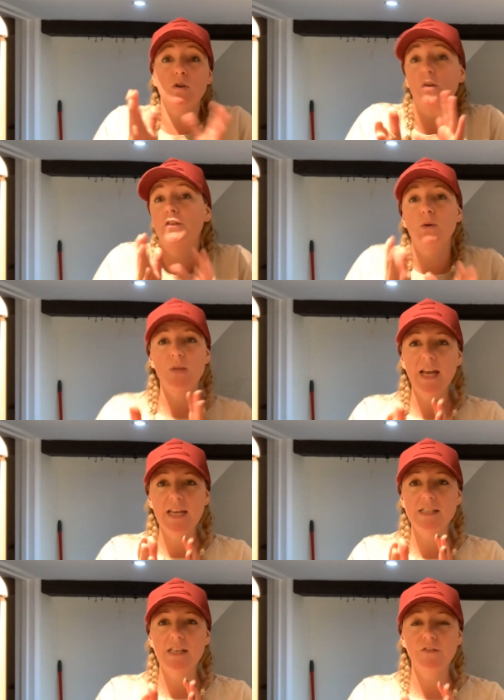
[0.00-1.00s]
got a few
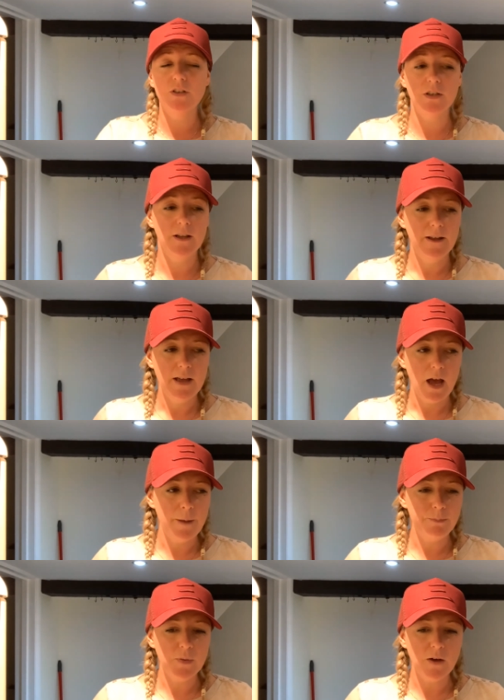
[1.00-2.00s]
days even.
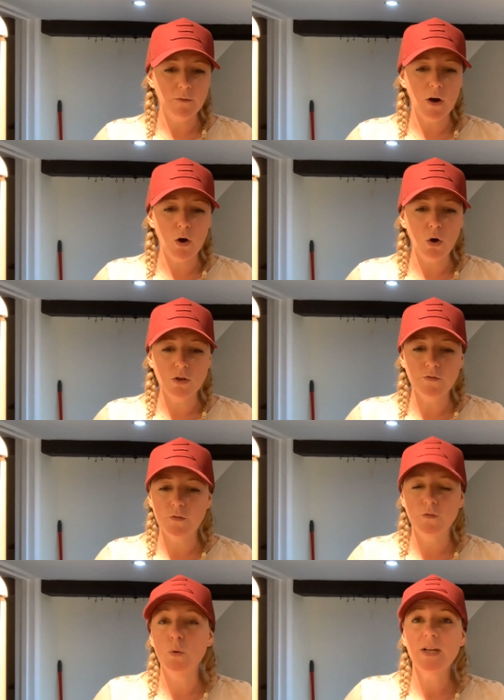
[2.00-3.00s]

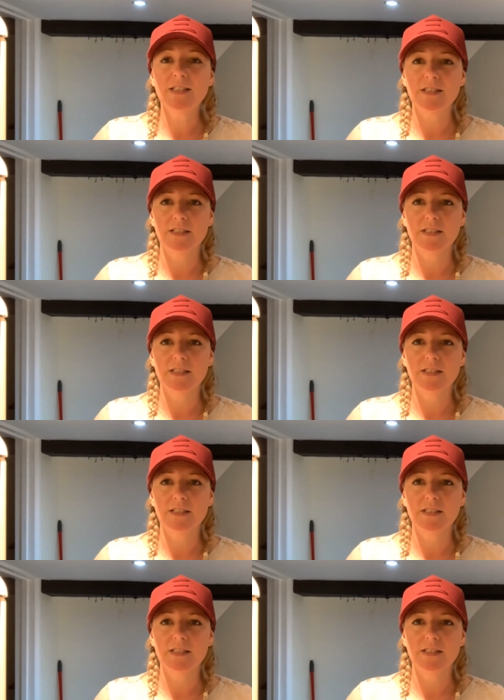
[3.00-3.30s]
Voids doesn't